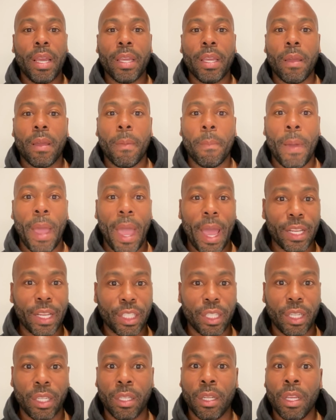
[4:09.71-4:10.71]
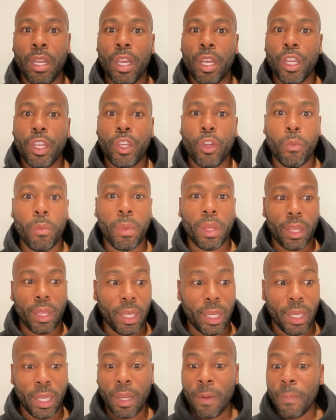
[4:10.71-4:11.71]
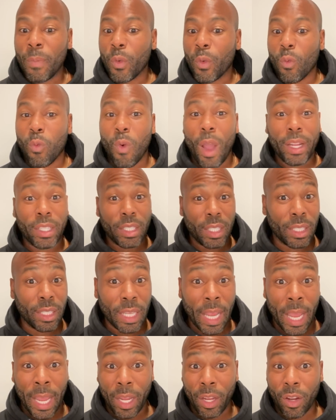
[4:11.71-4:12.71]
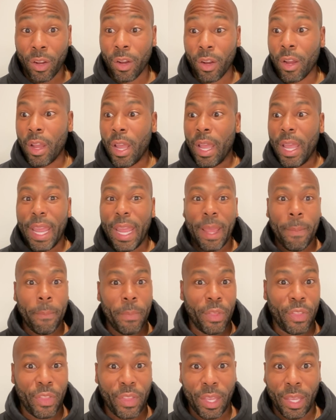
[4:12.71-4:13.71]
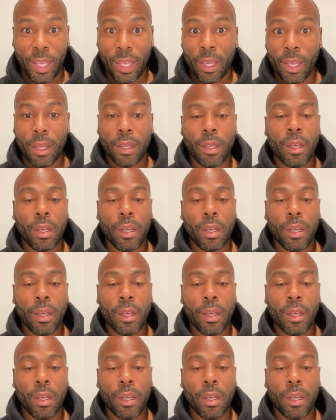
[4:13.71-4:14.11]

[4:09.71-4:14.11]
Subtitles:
compassion, humility, righteous anger, empathy.